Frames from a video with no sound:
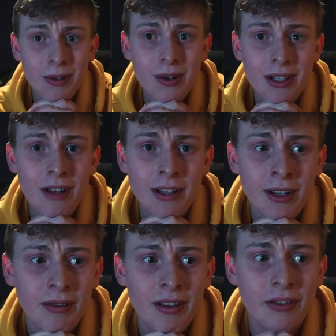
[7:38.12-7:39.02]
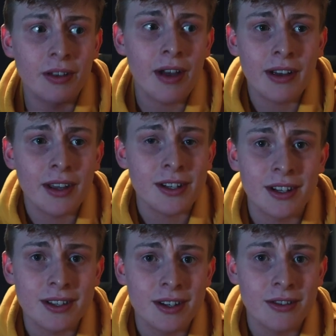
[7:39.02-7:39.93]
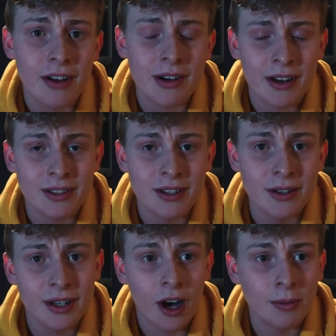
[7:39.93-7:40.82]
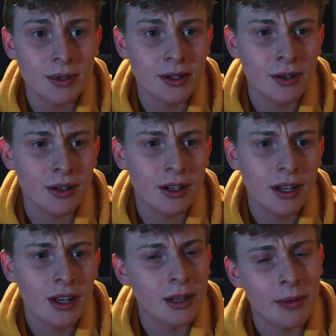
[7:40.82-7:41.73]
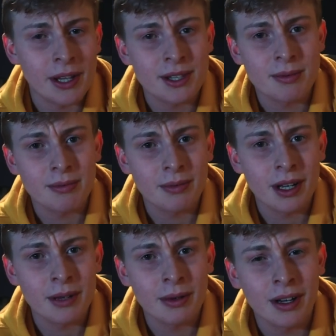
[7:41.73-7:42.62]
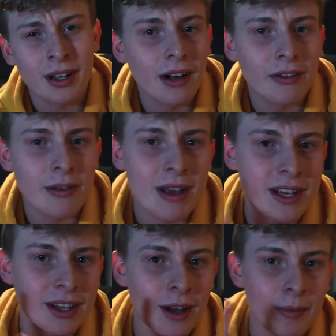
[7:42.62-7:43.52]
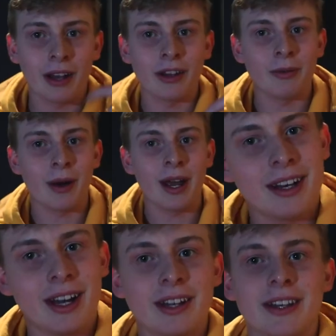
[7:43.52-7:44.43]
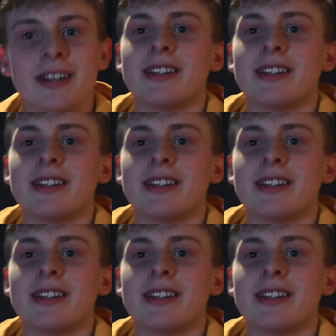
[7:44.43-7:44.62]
York's lovely. If you ever get the chance to travel down to York, up to York, depends where you are. Uh, for me, it's up London way, London